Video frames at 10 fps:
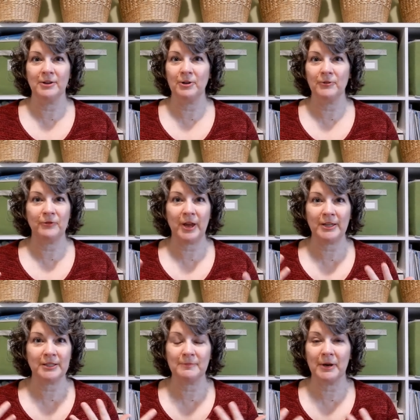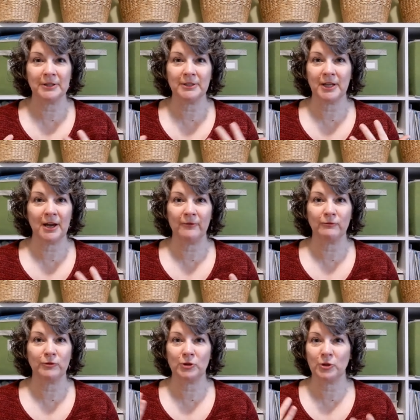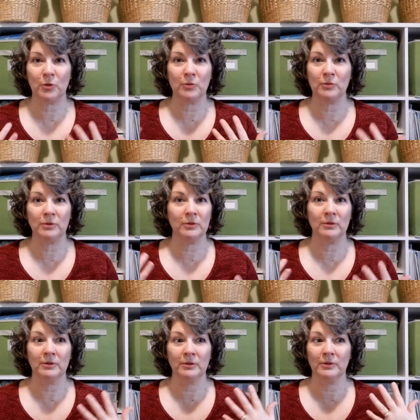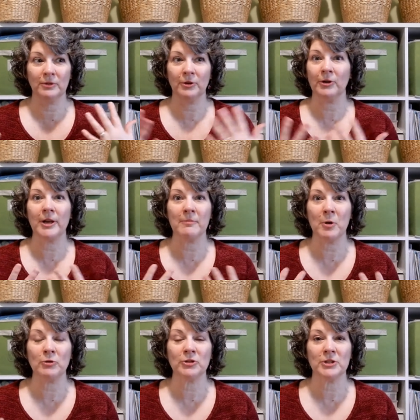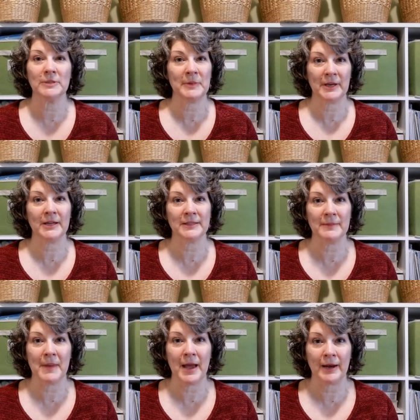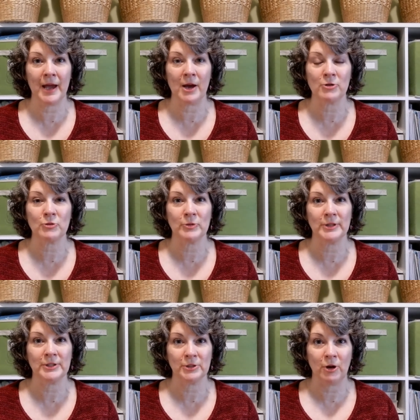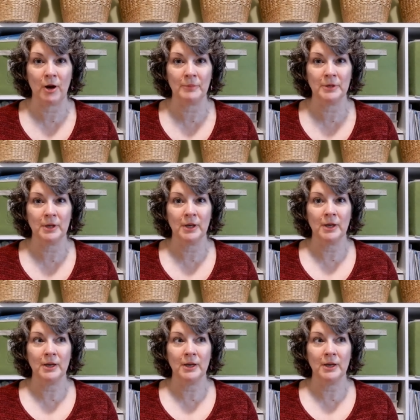her face must have shown her emotions, because the man actually stopped